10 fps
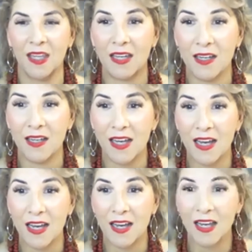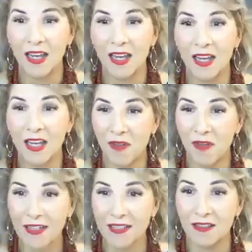In fact, he
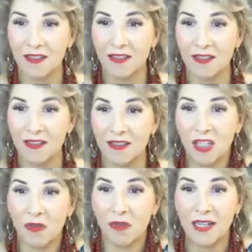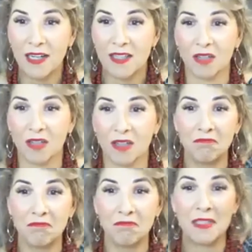overtakes the hare, sleeping
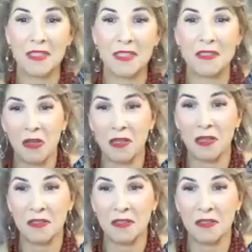alongside the road,